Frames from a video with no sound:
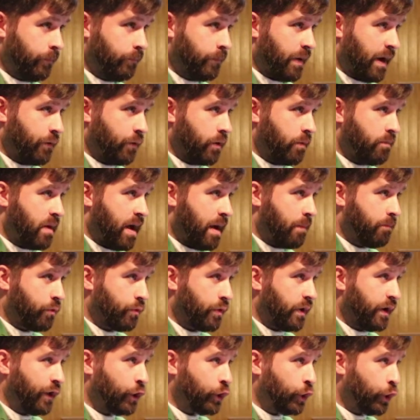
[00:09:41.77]
By
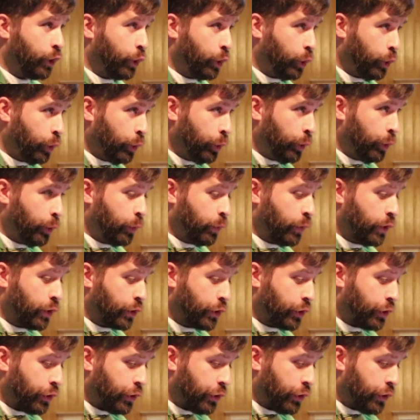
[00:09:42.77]
remembering who
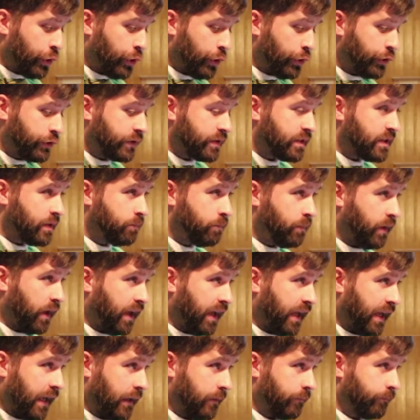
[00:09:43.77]
we're called to
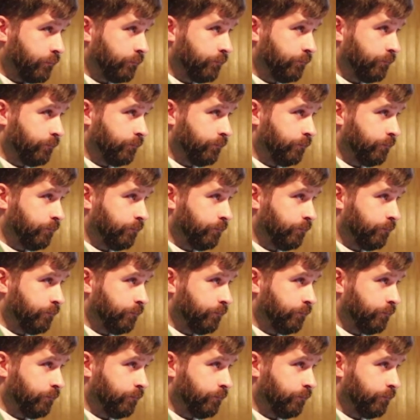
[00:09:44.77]
be,